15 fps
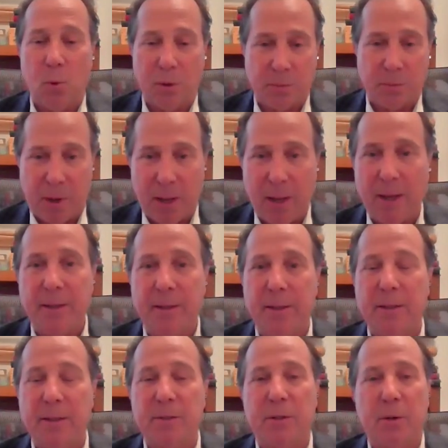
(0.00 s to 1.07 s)
what's behind
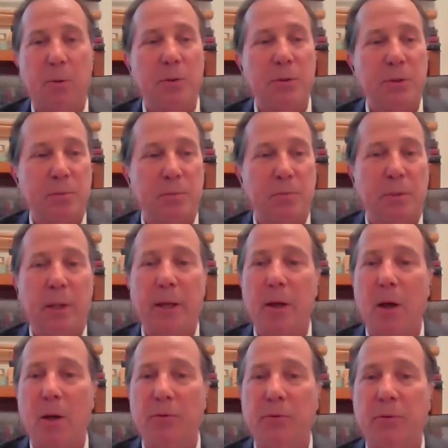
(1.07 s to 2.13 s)
it is there were some
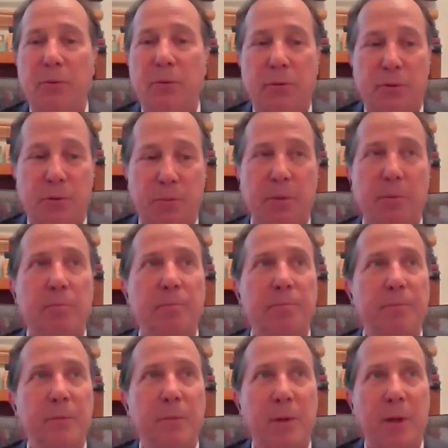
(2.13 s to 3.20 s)
layoffs. There's some
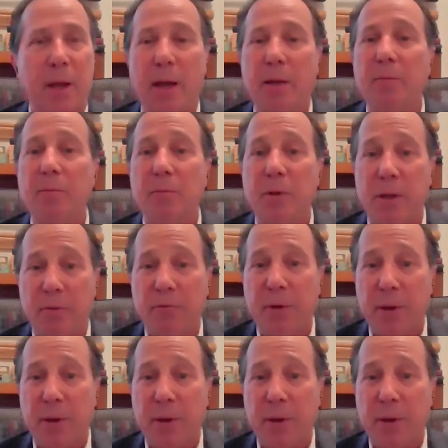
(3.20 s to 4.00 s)
at the